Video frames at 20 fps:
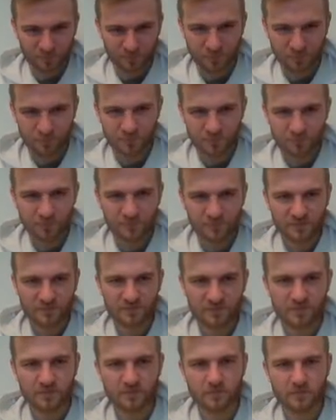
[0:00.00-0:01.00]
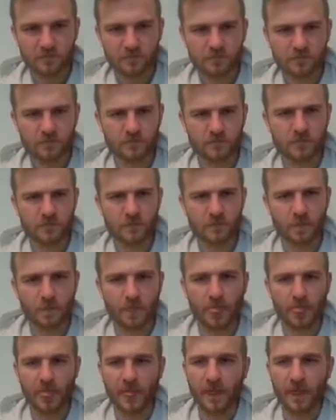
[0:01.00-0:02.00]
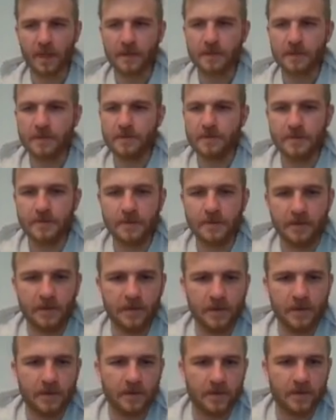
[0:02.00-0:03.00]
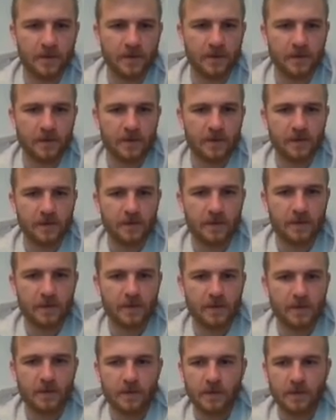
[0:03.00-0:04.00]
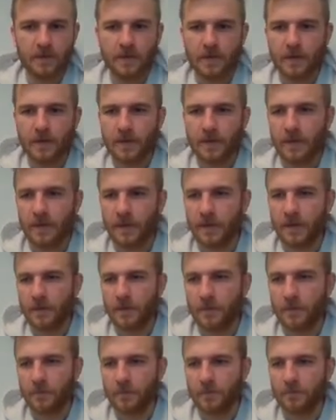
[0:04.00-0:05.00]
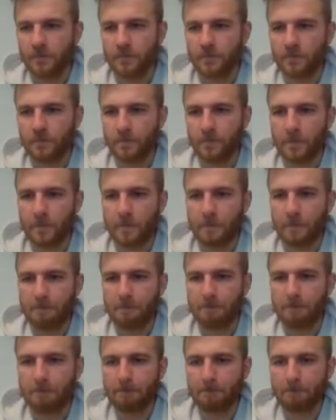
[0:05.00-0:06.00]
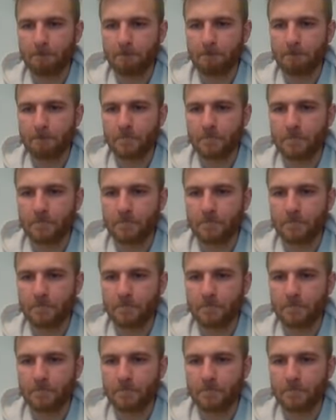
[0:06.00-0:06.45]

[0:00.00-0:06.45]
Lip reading: Nothing is said.